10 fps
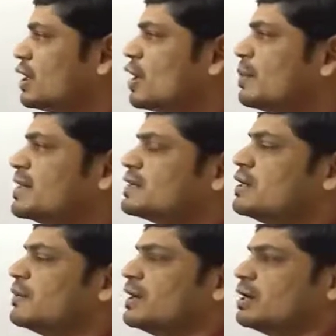copper
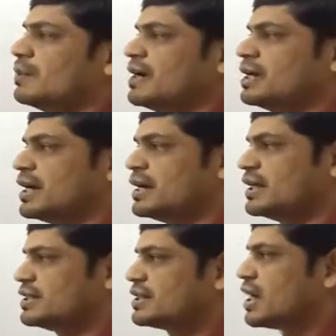sulfate
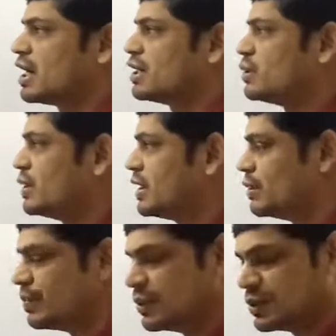pentahydrate start to
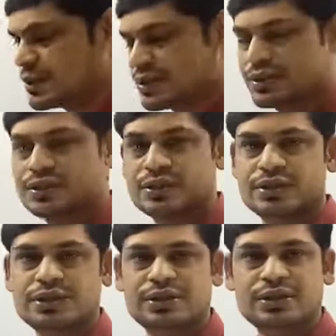decompose,
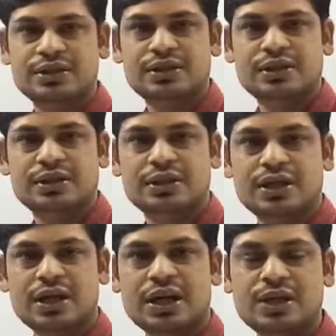
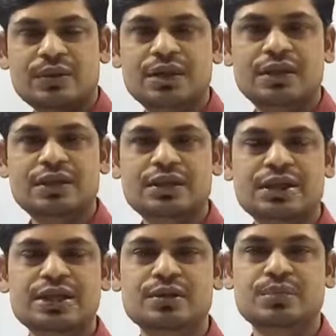and during this
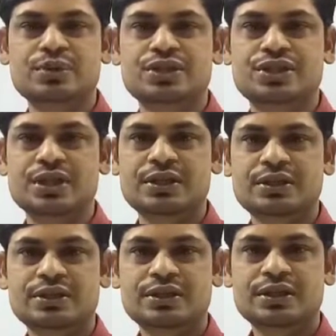decomposition,
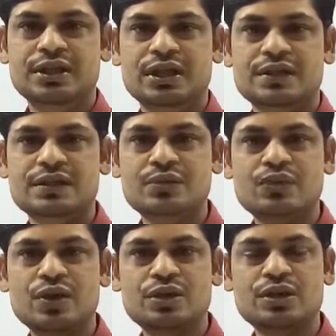some
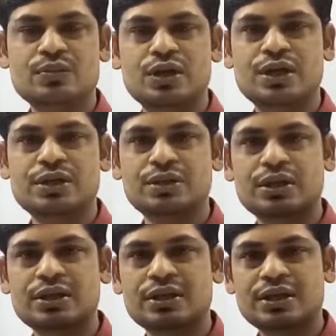water
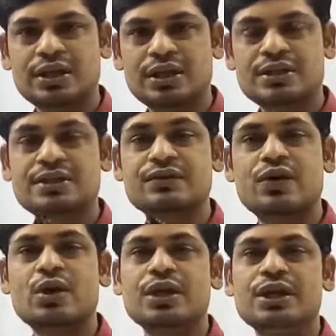molecule is
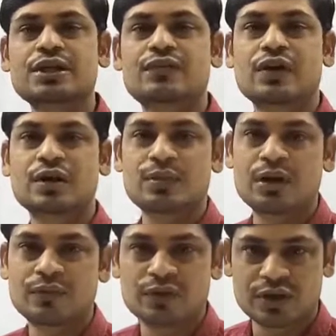evolved in the form
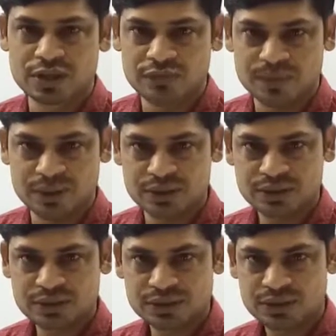of a water vapor.